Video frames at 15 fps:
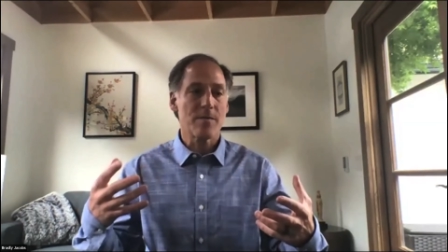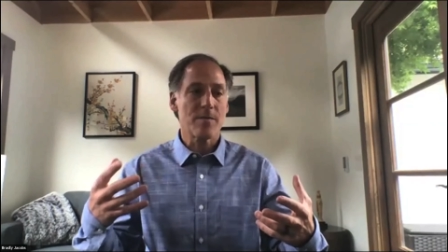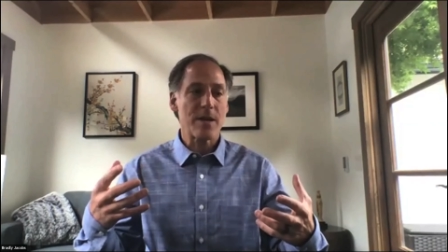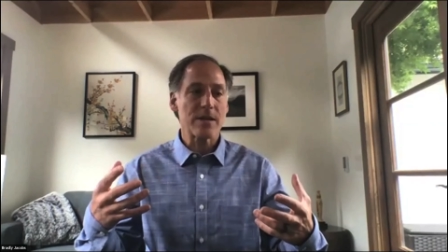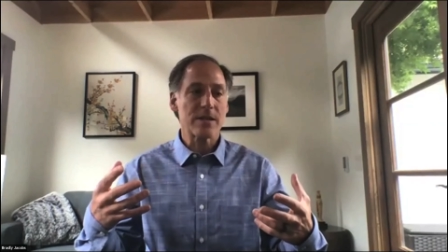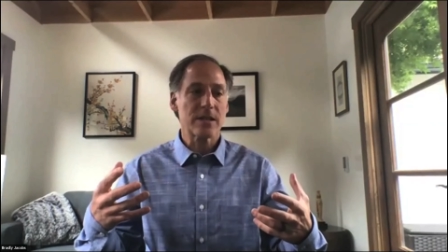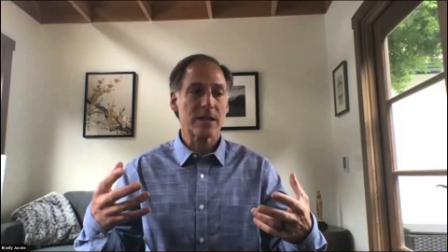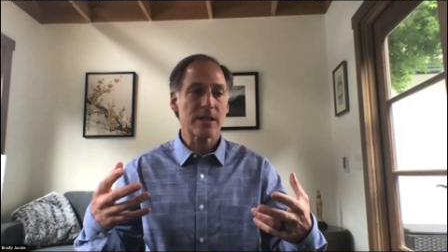
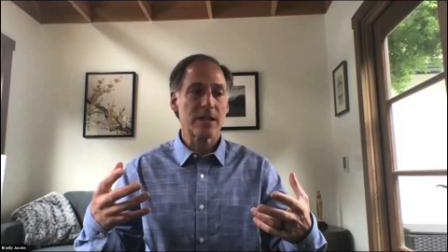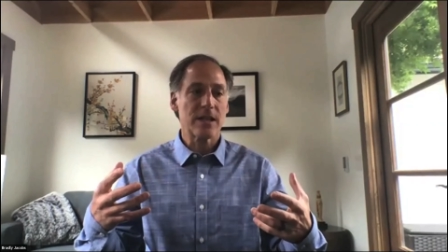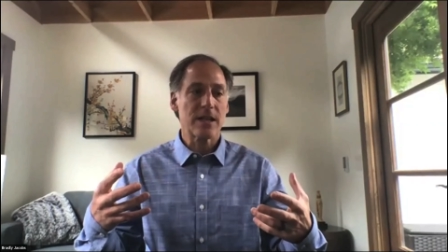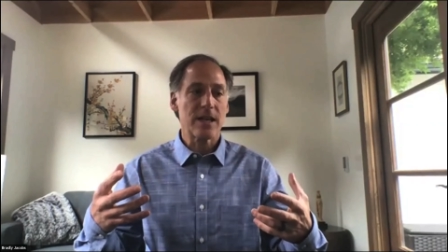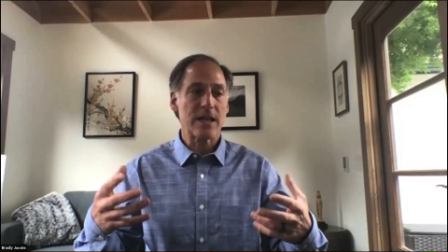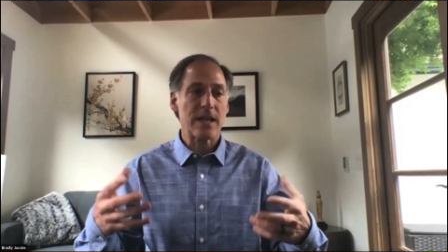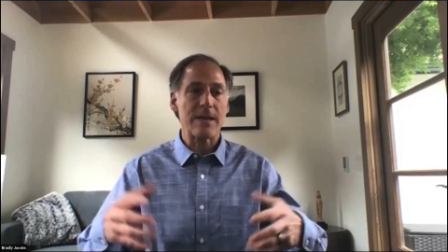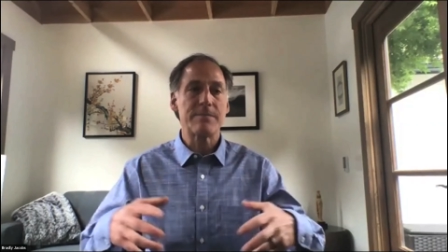basically
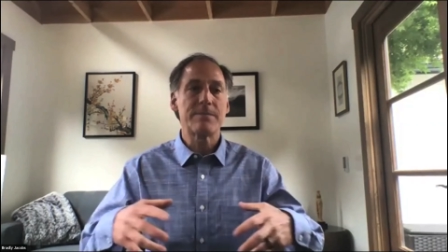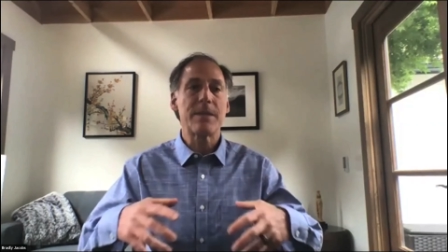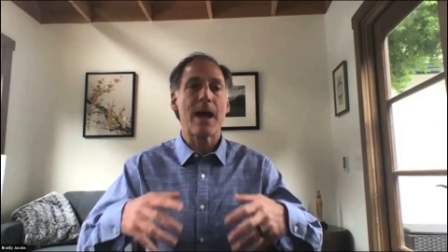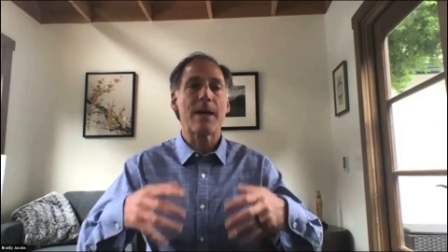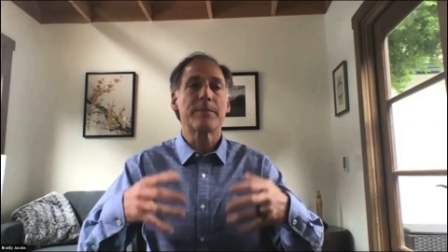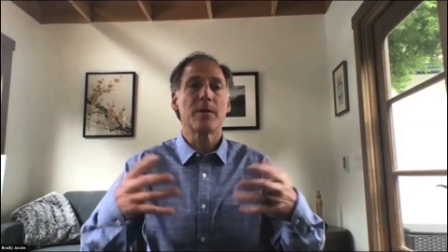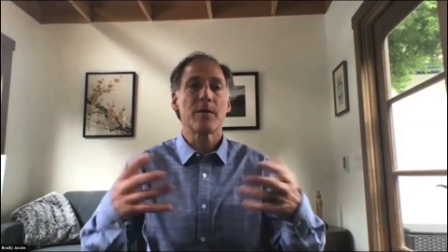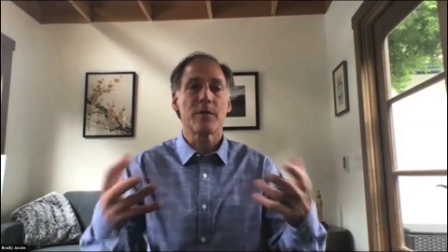an
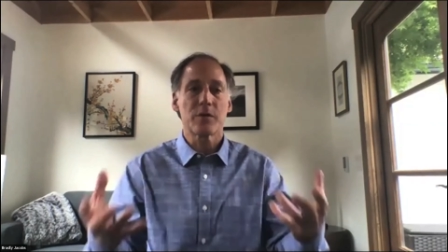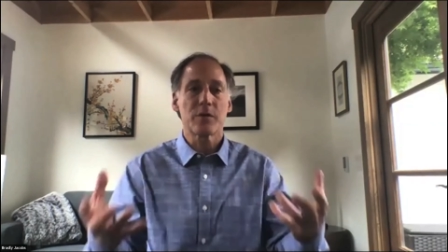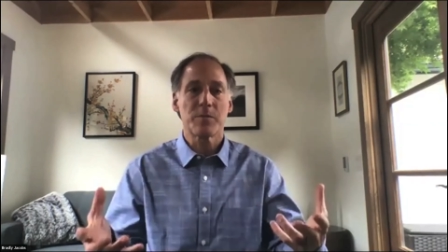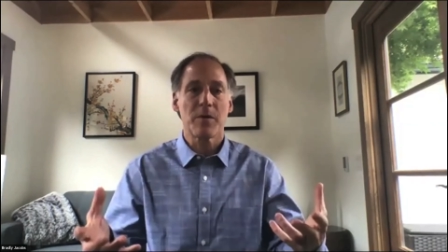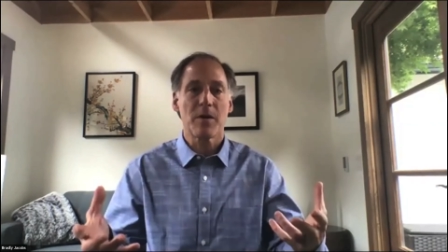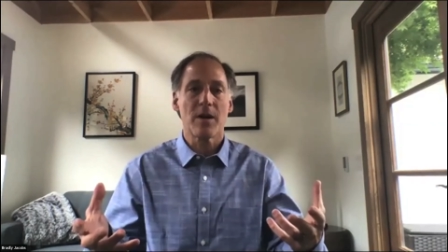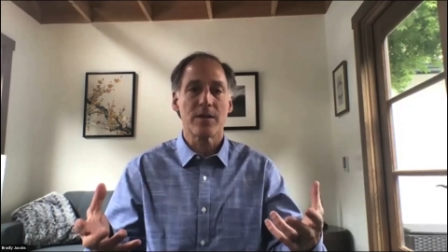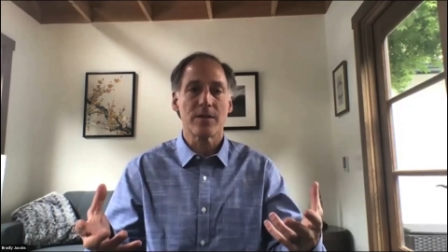adaptive
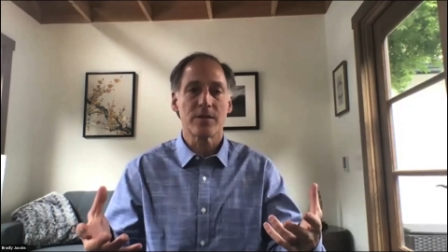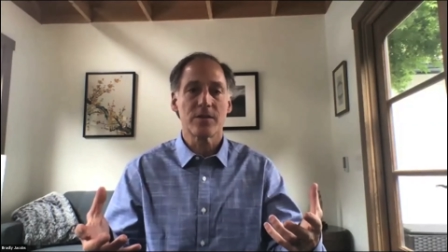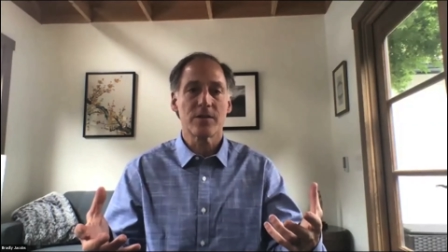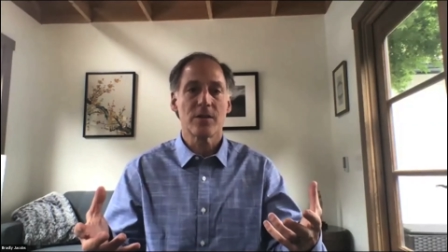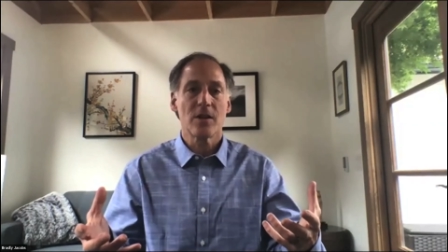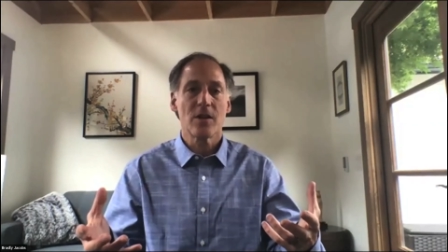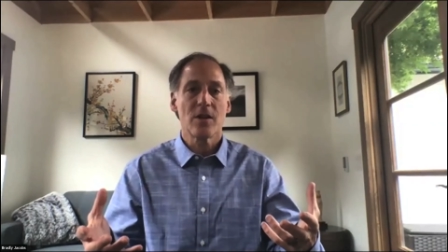response